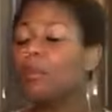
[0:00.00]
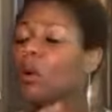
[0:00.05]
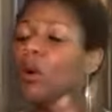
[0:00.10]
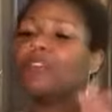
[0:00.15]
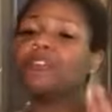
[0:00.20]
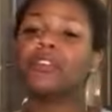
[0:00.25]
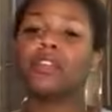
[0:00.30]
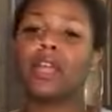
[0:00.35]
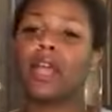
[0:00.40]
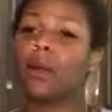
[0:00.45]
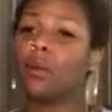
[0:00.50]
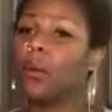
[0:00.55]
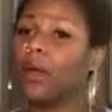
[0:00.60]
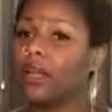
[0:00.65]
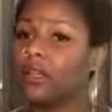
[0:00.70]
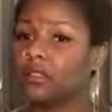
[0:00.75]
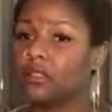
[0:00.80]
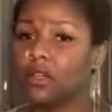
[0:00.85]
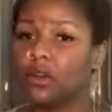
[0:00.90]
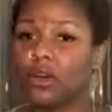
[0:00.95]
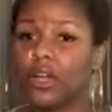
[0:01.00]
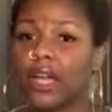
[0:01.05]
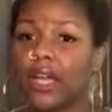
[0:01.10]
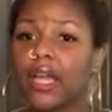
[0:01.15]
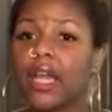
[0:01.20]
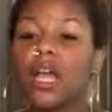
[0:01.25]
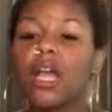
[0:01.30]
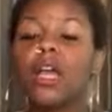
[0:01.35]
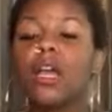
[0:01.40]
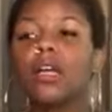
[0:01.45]
in that way, okay?
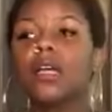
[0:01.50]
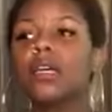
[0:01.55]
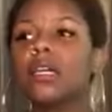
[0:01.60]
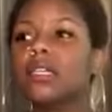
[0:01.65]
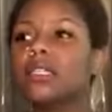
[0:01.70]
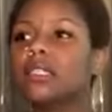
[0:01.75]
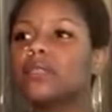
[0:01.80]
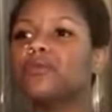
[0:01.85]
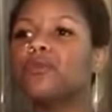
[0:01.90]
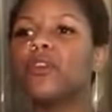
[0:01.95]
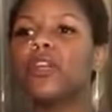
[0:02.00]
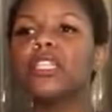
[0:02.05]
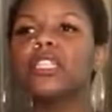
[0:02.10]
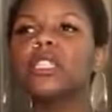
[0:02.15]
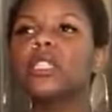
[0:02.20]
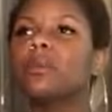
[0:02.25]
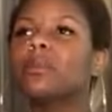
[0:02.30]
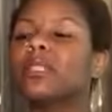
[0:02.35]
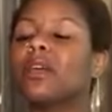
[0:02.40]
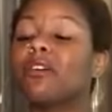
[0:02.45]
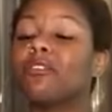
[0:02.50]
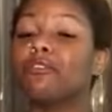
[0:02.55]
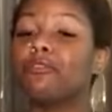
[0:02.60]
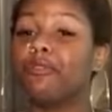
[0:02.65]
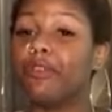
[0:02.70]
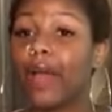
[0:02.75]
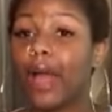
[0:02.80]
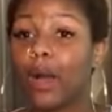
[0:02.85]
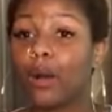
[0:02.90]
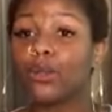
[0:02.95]
Because friendships are
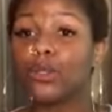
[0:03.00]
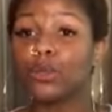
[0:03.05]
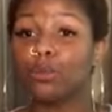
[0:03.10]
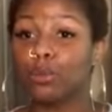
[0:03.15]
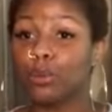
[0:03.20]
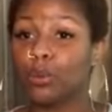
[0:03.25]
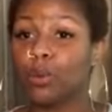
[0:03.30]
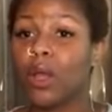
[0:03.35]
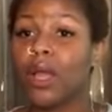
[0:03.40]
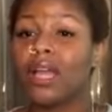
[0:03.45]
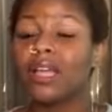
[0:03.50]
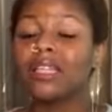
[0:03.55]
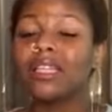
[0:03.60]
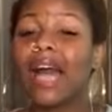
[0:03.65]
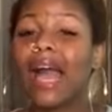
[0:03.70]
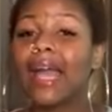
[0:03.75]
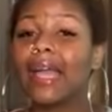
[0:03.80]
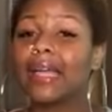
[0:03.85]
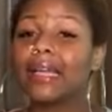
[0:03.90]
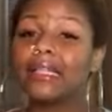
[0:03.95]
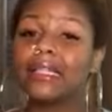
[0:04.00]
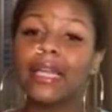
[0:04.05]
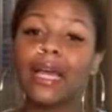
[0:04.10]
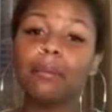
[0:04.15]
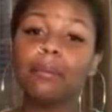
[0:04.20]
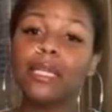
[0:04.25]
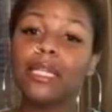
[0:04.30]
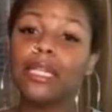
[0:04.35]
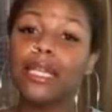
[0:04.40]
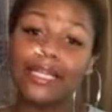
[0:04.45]
valuable. Like, let
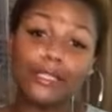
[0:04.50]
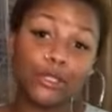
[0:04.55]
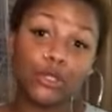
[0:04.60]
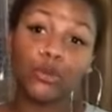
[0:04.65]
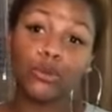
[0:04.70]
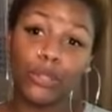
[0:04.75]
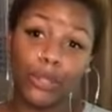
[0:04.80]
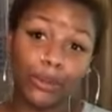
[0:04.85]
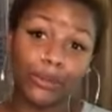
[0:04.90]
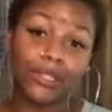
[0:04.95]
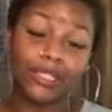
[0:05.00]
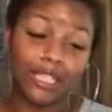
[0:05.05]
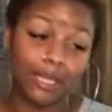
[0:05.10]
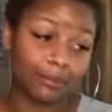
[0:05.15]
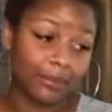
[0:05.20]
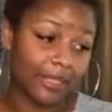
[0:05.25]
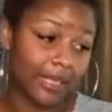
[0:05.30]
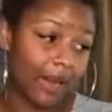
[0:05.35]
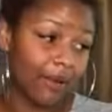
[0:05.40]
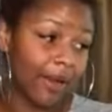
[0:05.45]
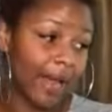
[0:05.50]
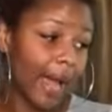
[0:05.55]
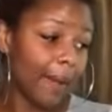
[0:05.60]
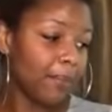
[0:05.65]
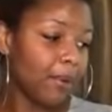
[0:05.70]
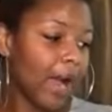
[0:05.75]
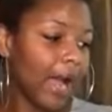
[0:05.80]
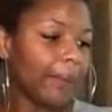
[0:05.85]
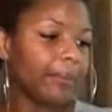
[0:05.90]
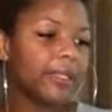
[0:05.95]
me let you know something, all right? I
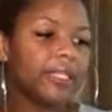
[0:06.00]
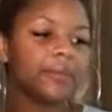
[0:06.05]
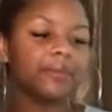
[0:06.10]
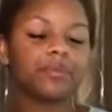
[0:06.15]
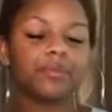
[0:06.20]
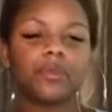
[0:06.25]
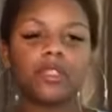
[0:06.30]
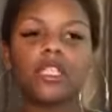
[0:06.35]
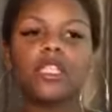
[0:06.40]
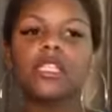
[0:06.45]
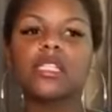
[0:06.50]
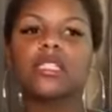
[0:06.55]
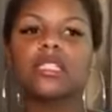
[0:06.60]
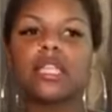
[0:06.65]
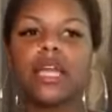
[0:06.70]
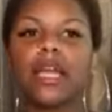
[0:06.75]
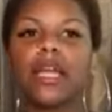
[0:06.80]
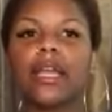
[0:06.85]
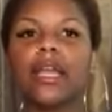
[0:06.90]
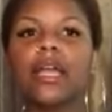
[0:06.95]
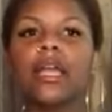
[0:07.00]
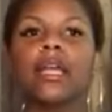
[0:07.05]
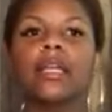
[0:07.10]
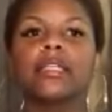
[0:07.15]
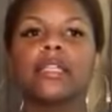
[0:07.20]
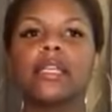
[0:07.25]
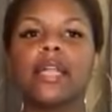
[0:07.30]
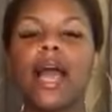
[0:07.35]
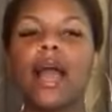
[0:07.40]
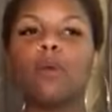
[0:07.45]
probably could say
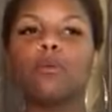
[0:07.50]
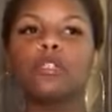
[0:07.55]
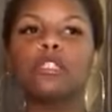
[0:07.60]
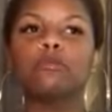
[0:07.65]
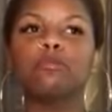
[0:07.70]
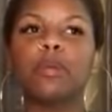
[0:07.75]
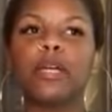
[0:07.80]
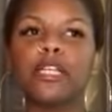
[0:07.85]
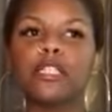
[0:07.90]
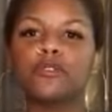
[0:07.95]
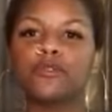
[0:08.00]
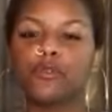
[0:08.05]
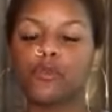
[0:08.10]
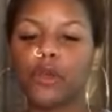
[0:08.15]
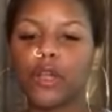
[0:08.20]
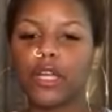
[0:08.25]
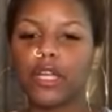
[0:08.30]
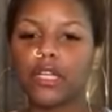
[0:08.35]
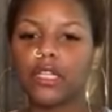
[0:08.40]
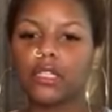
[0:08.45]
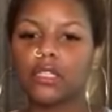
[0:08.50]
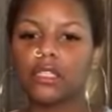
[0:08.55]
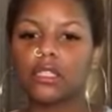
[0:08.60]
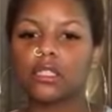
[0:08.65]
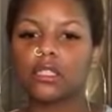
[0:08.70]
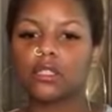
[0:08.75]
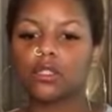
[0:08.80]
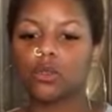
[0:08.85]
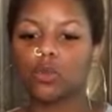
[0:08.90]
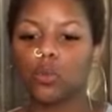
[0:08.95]
that I was best friends
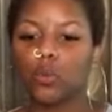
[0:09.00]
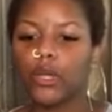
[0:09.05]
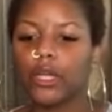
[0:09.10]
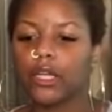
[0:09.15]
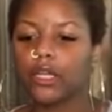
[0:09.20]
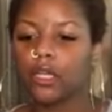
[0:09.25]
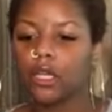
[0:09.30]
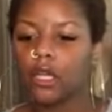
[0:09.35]
with